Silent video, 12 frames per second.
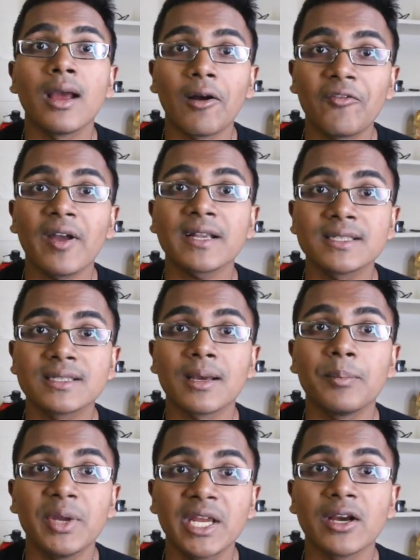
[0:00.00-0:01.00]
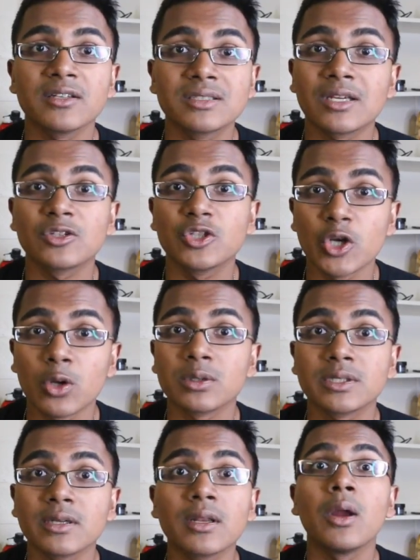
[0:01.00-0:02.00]
affected them because their
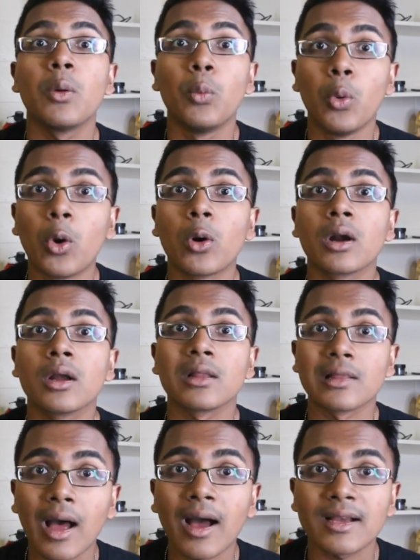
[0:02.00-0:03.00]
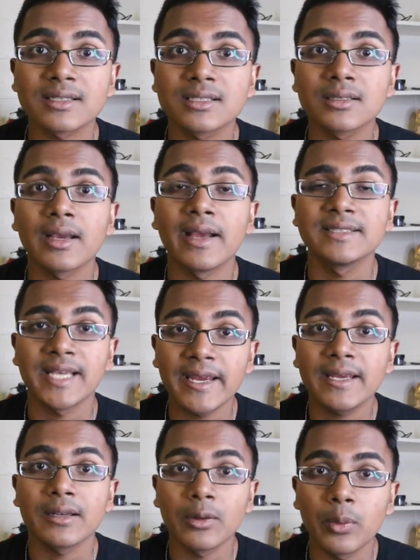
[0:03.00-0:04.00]
children were lost and taken